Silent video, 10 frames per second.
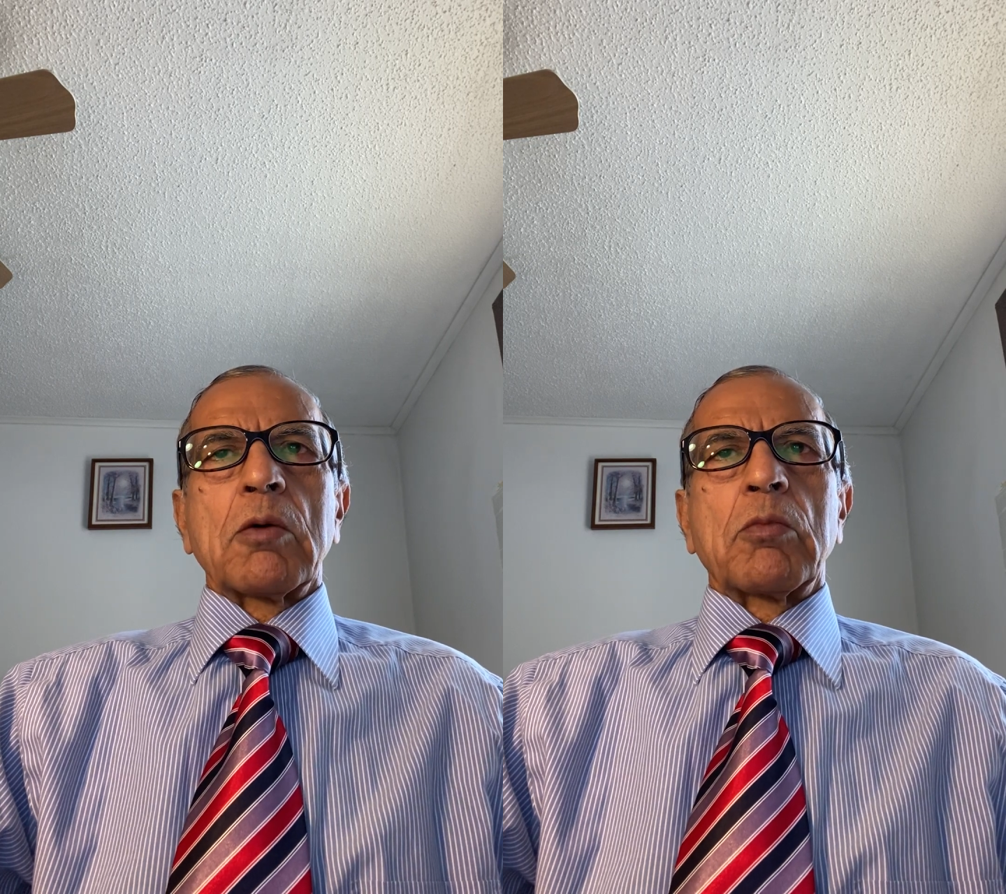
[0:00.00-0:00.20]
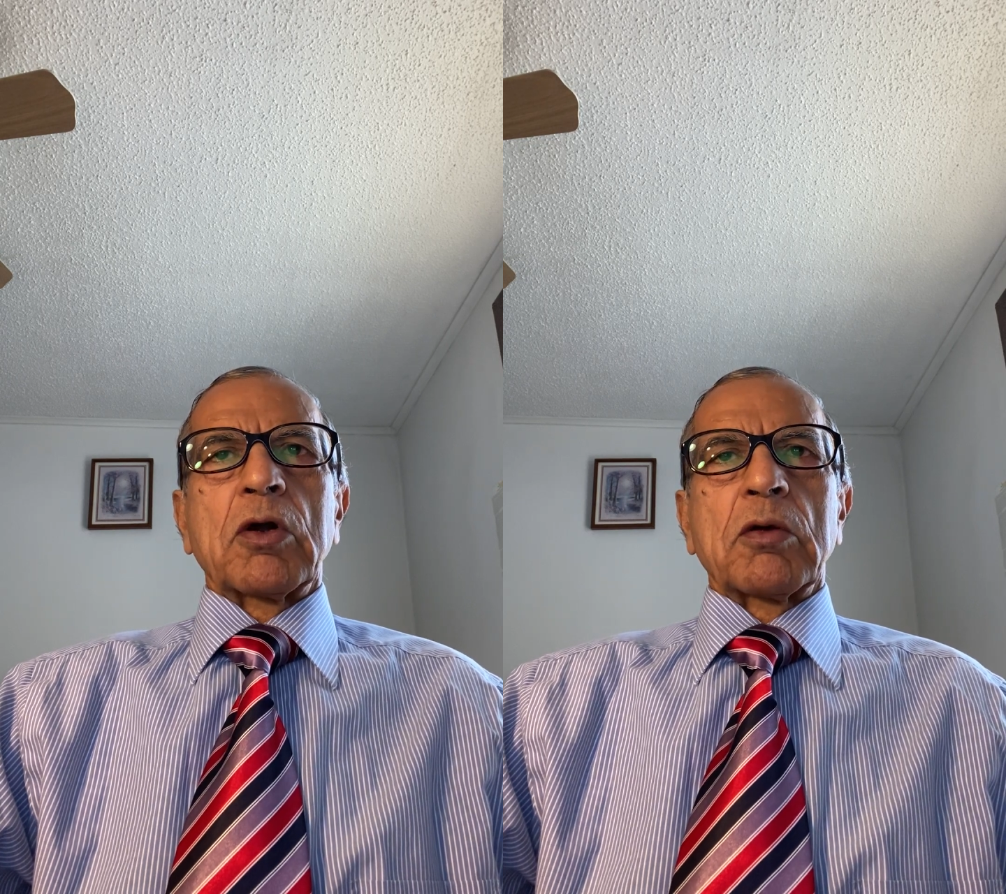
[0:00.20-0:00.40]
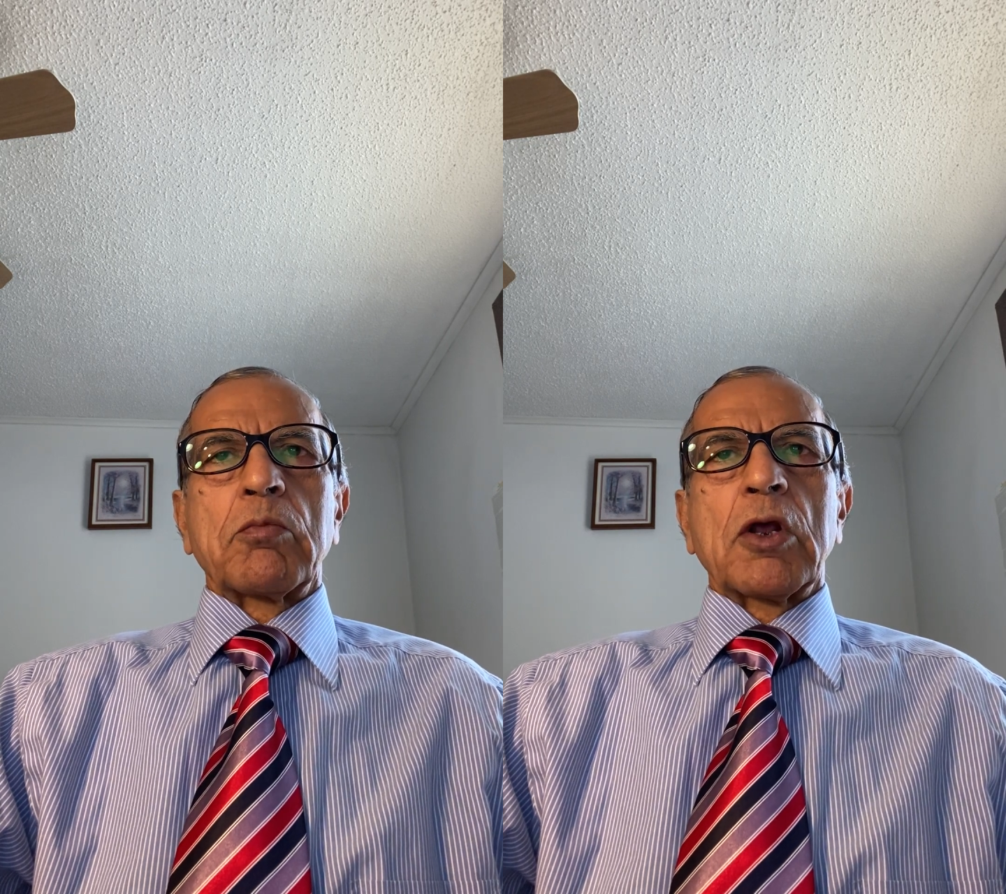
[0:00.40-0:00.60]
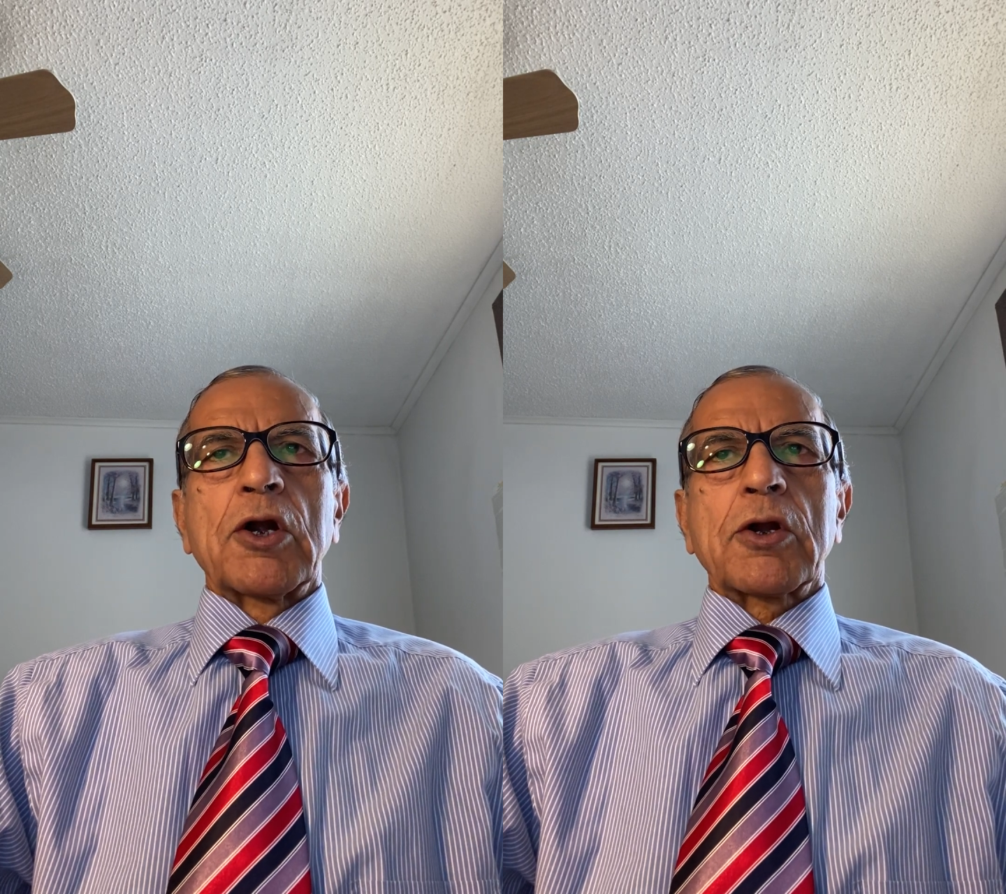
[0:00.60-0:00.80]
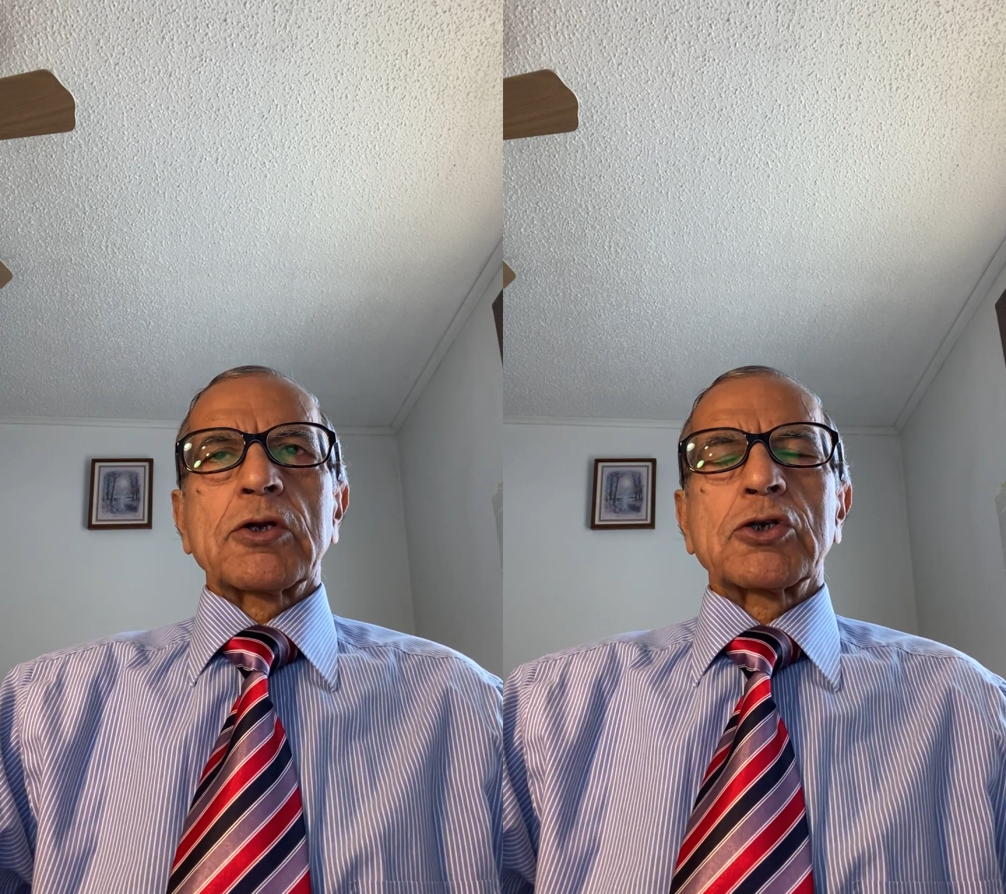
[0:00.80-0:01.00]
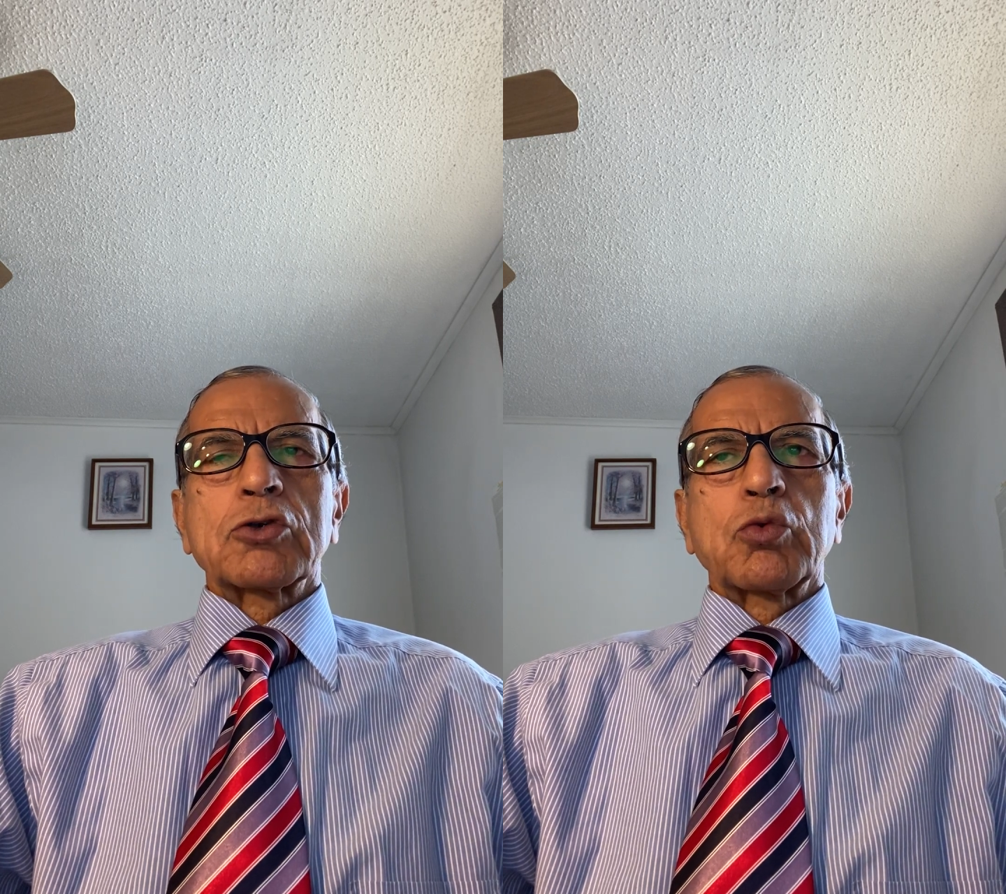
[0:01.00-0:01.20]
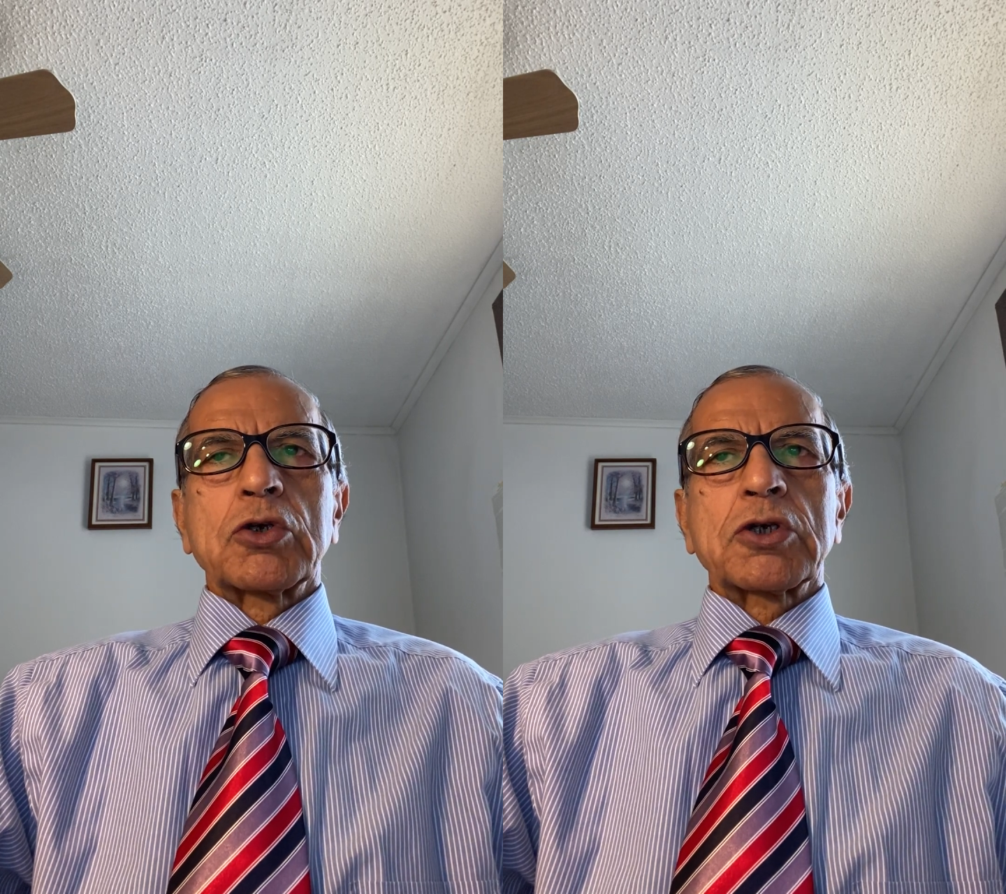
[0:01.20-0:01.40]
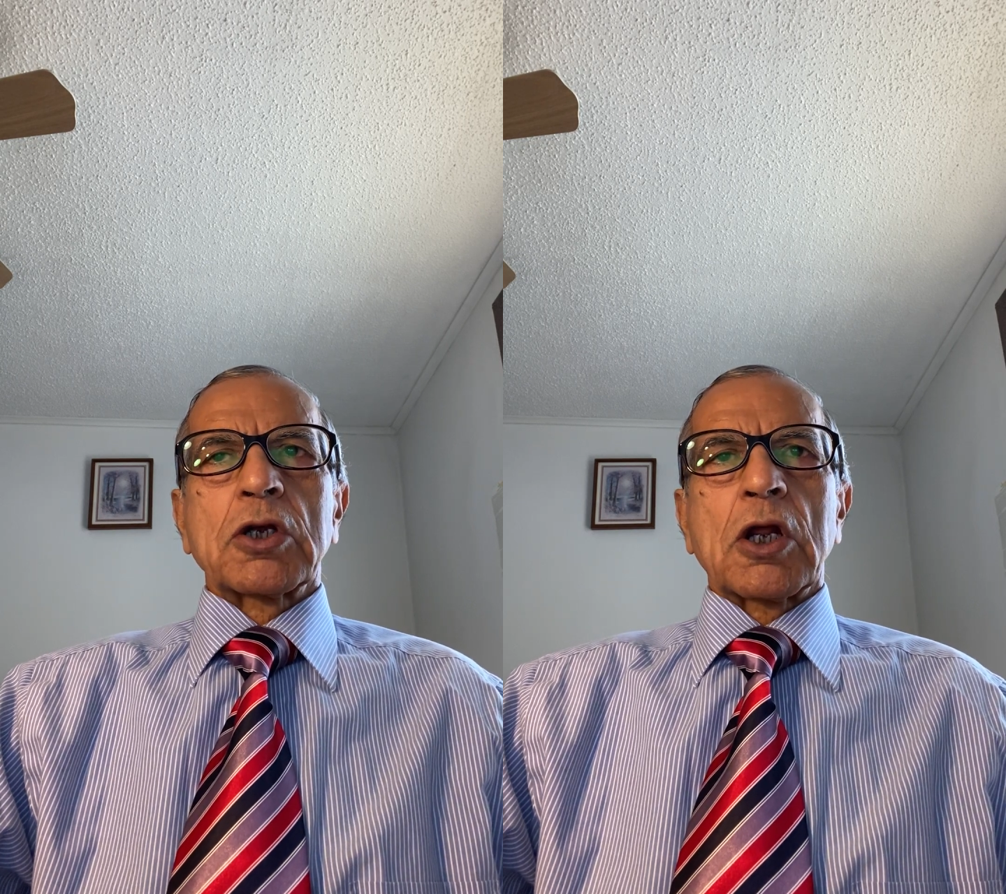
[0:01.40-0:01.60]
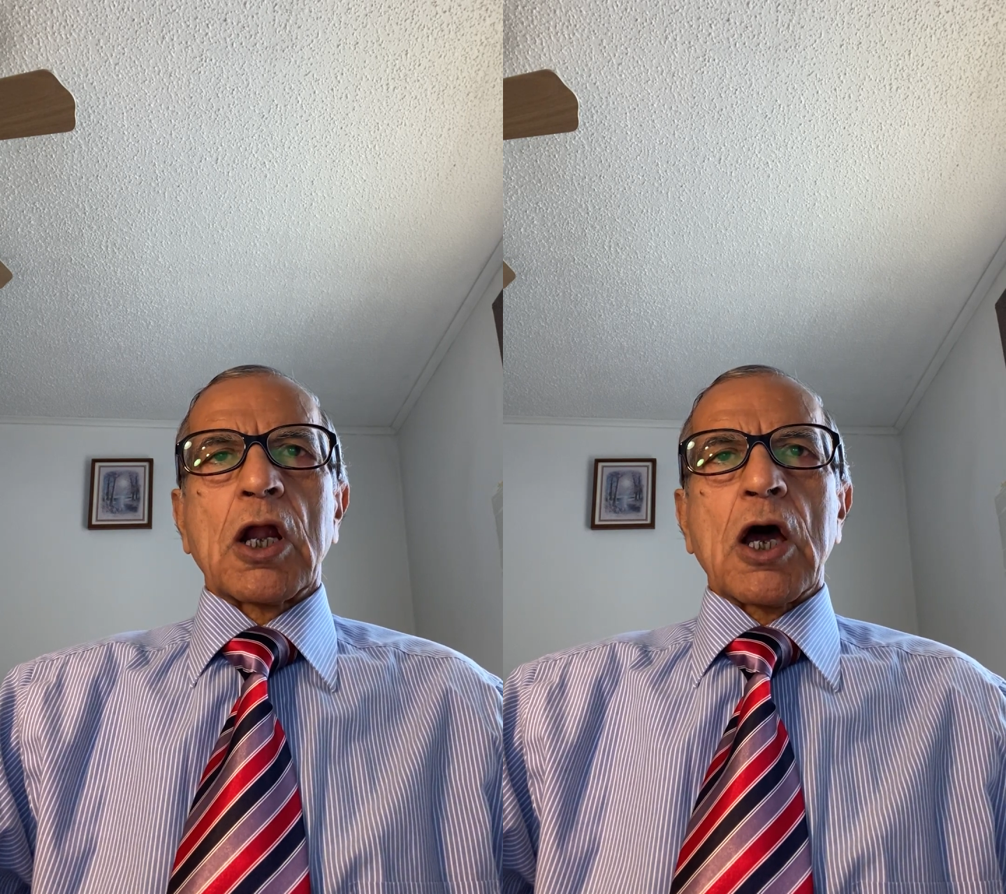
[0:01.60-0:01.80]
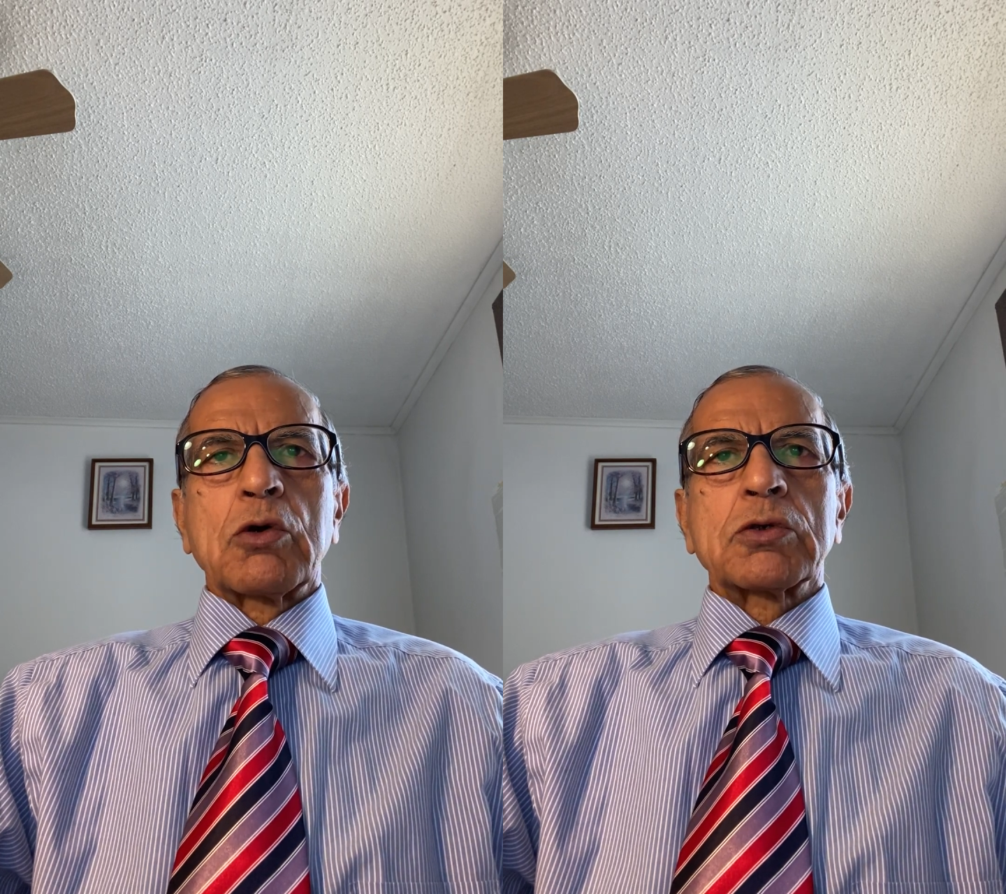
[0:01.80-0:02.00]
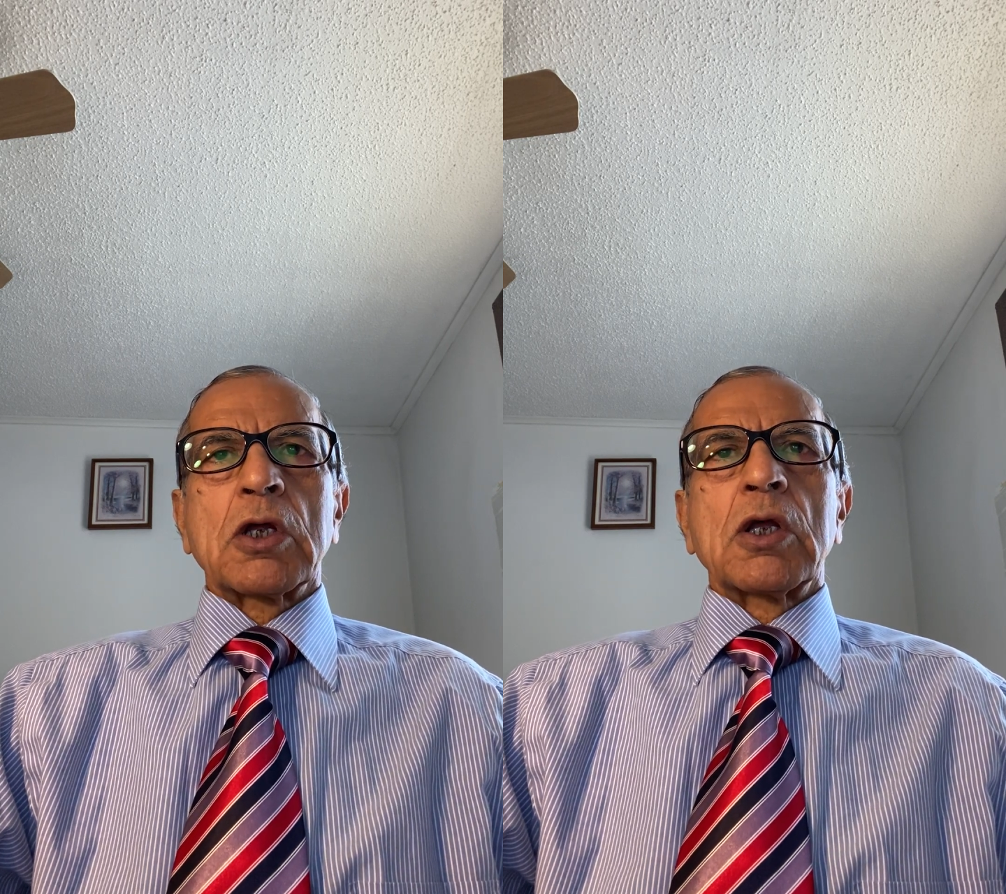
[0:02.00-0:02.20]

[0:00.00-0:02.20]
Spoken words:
But if military situation allows,